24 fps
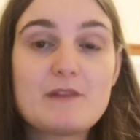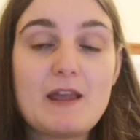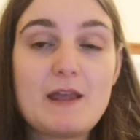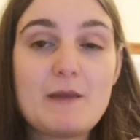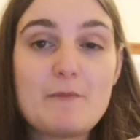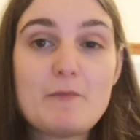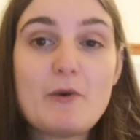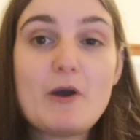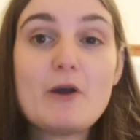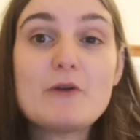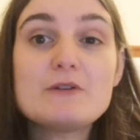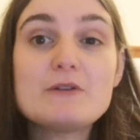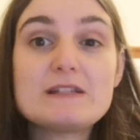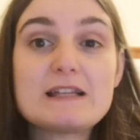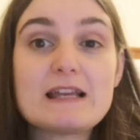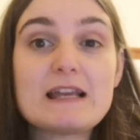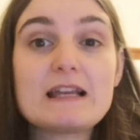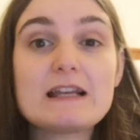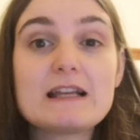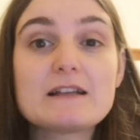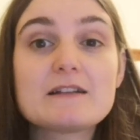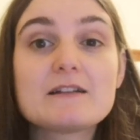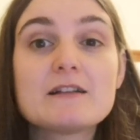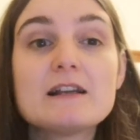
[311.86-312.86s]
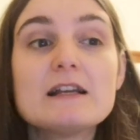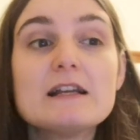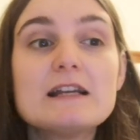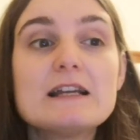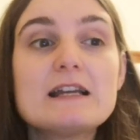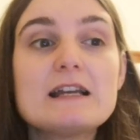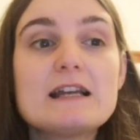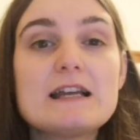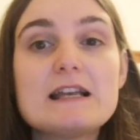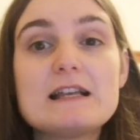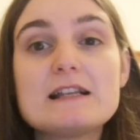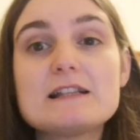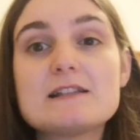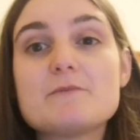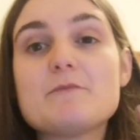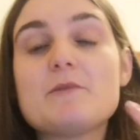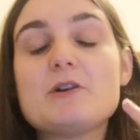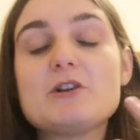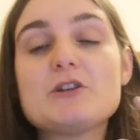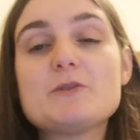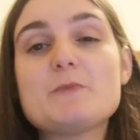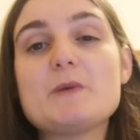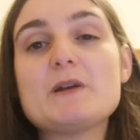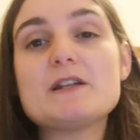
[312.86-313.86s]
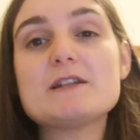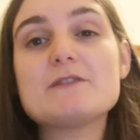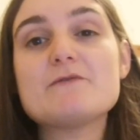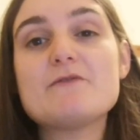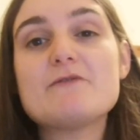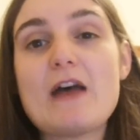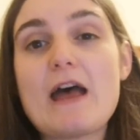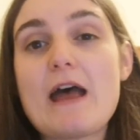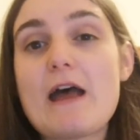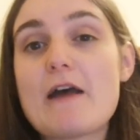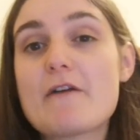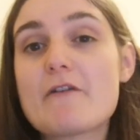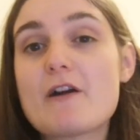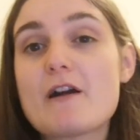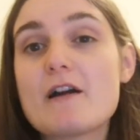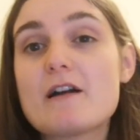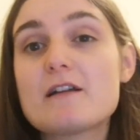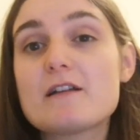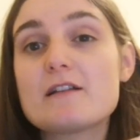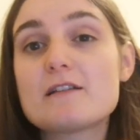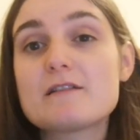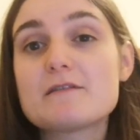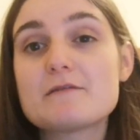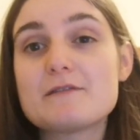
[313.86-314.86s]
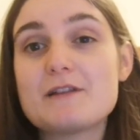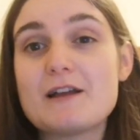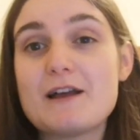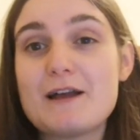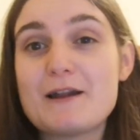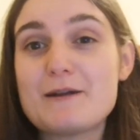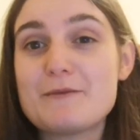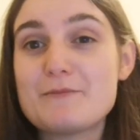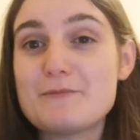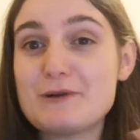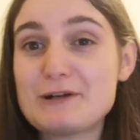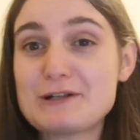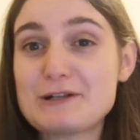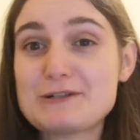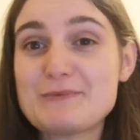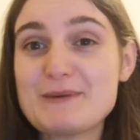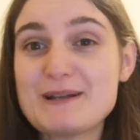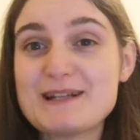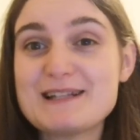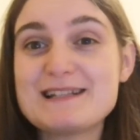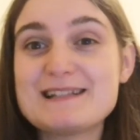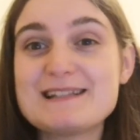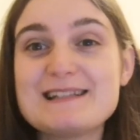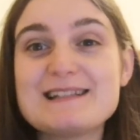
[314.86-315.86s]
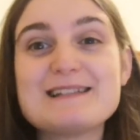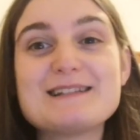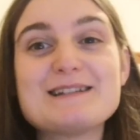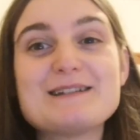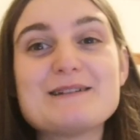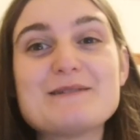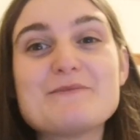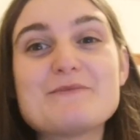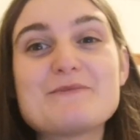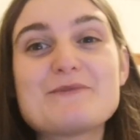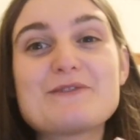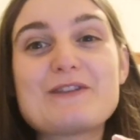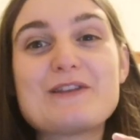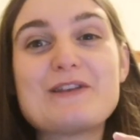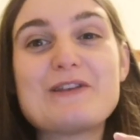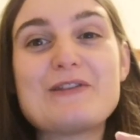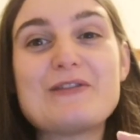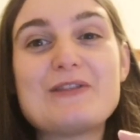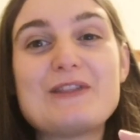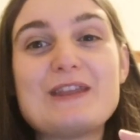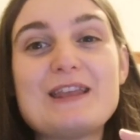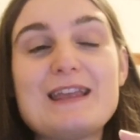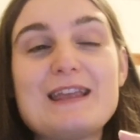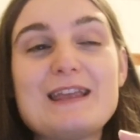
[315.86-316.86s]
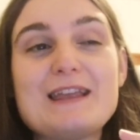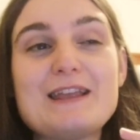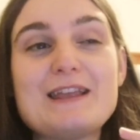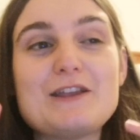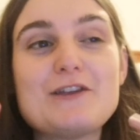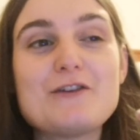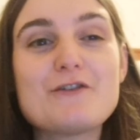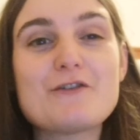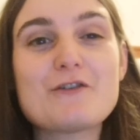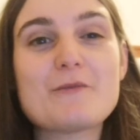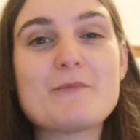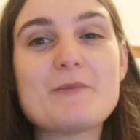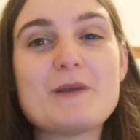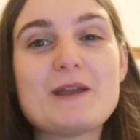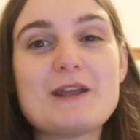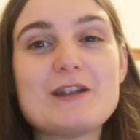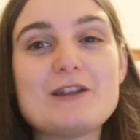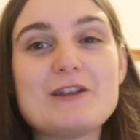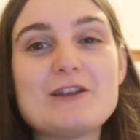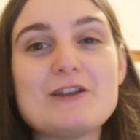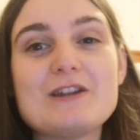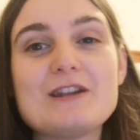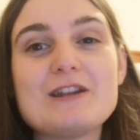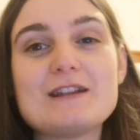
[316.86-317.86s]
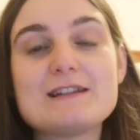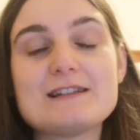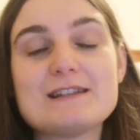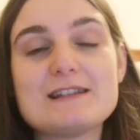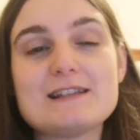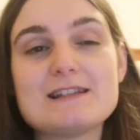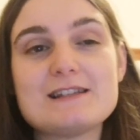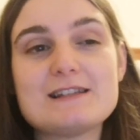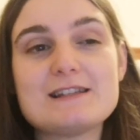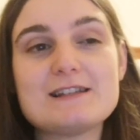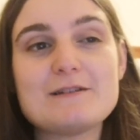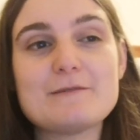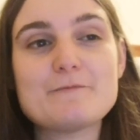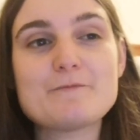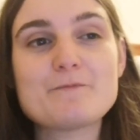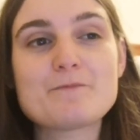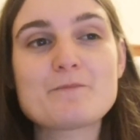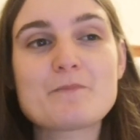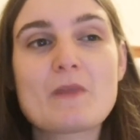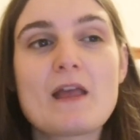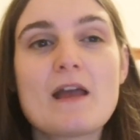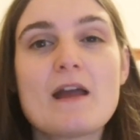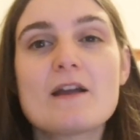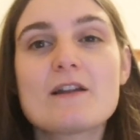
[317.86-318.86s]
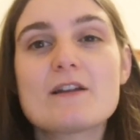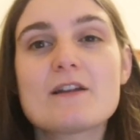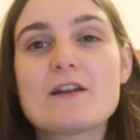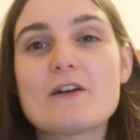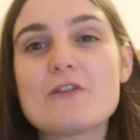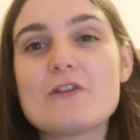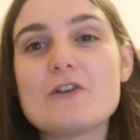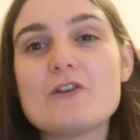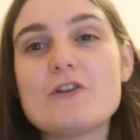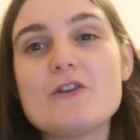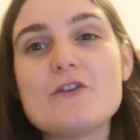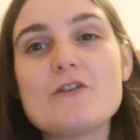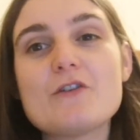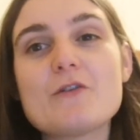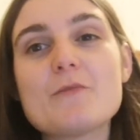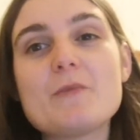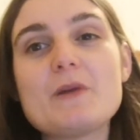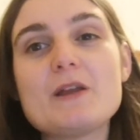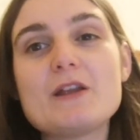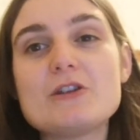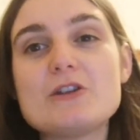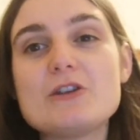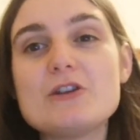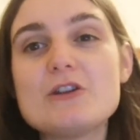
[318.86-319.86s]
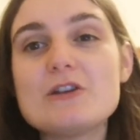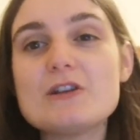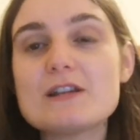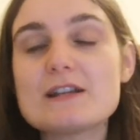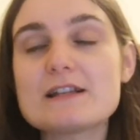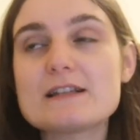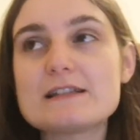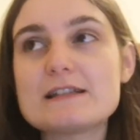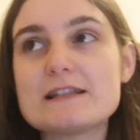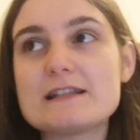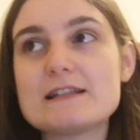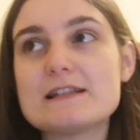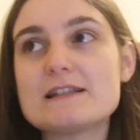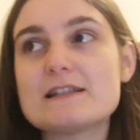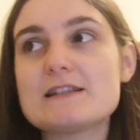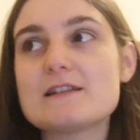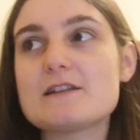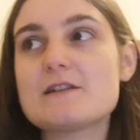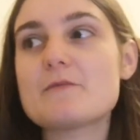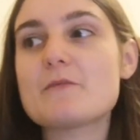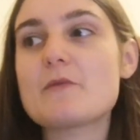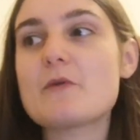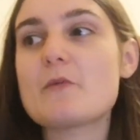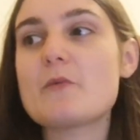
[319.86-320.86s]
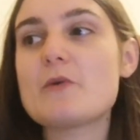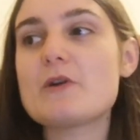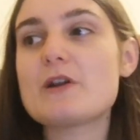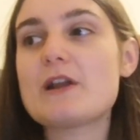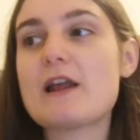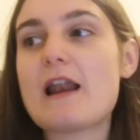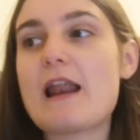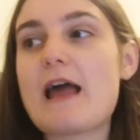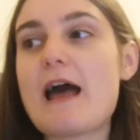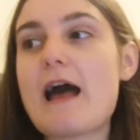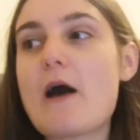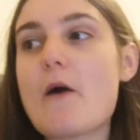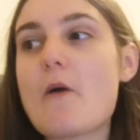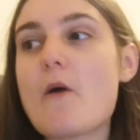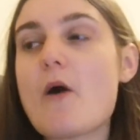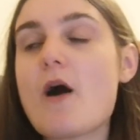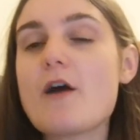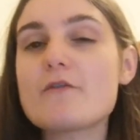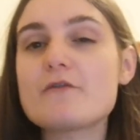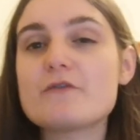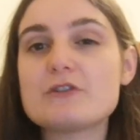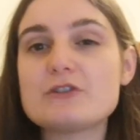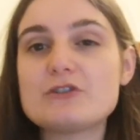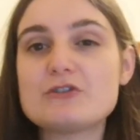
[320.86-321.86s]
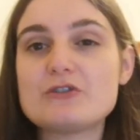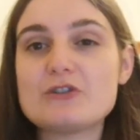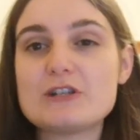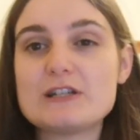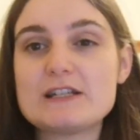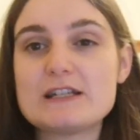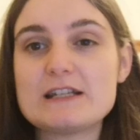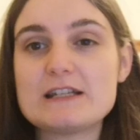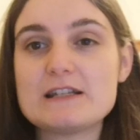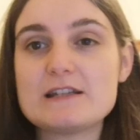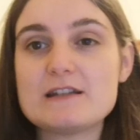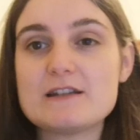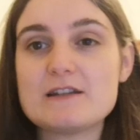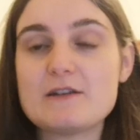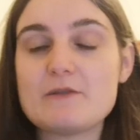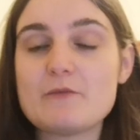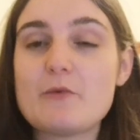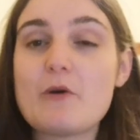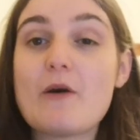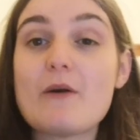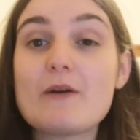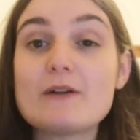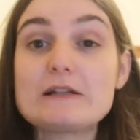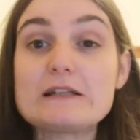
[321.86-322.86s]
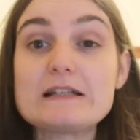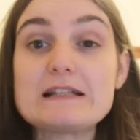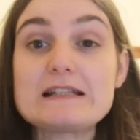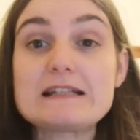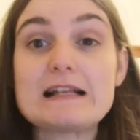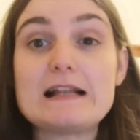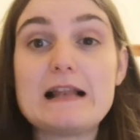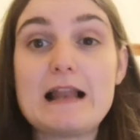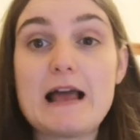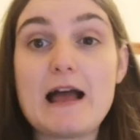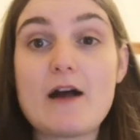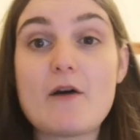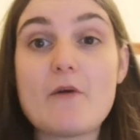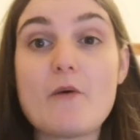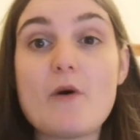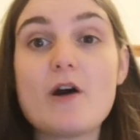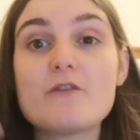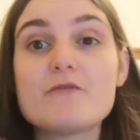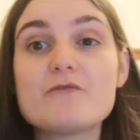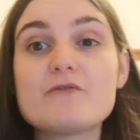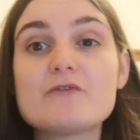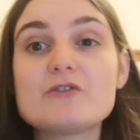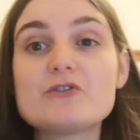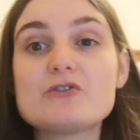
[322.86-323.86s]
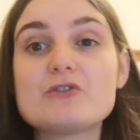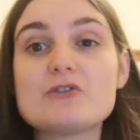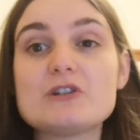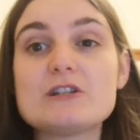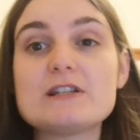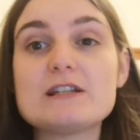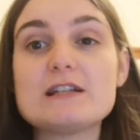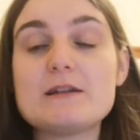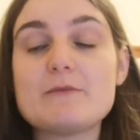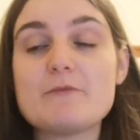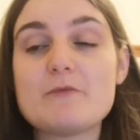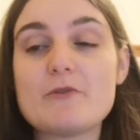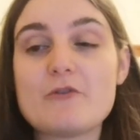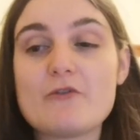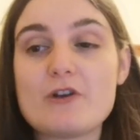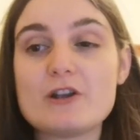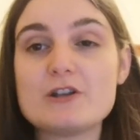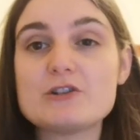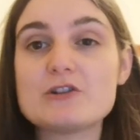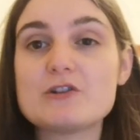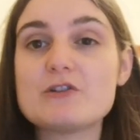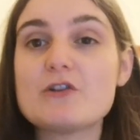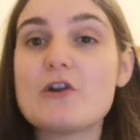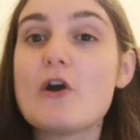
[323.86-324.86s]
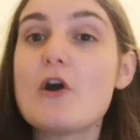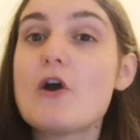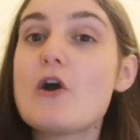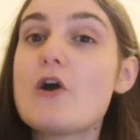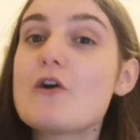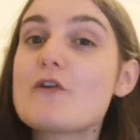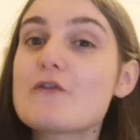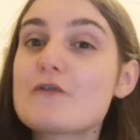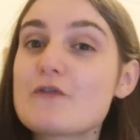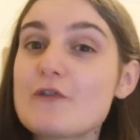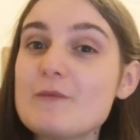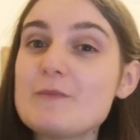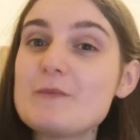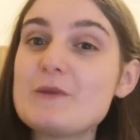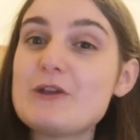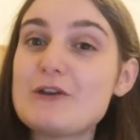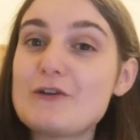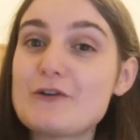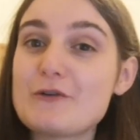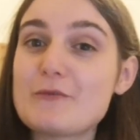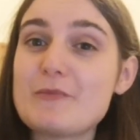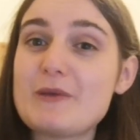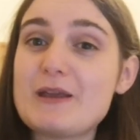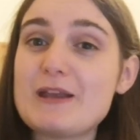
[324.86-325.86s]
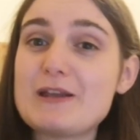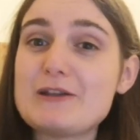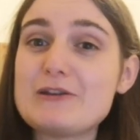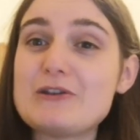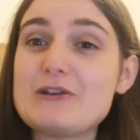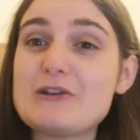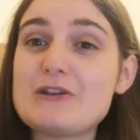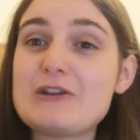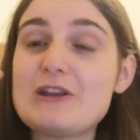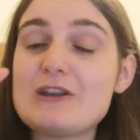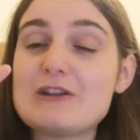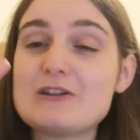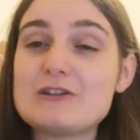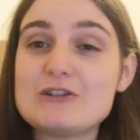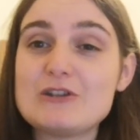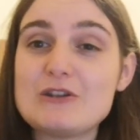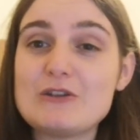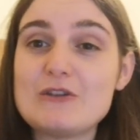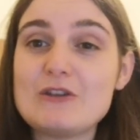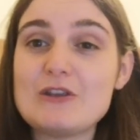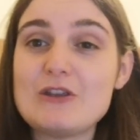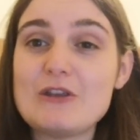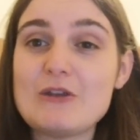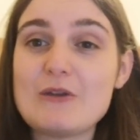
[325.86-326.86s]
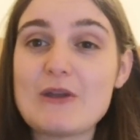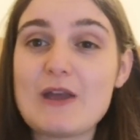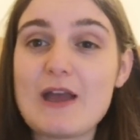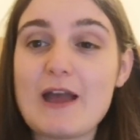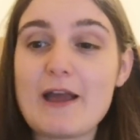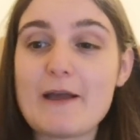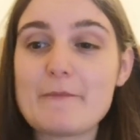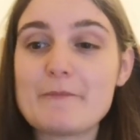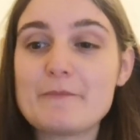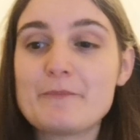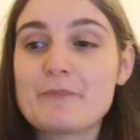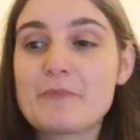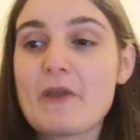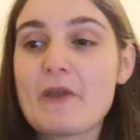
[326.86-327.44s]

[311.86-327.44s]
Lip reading: imposing is a much better, fairer, and much better system than the European Union system. Now, the European Union system would allow unrestricted, well, does allow unrestricted immigration from the European Union to the UK.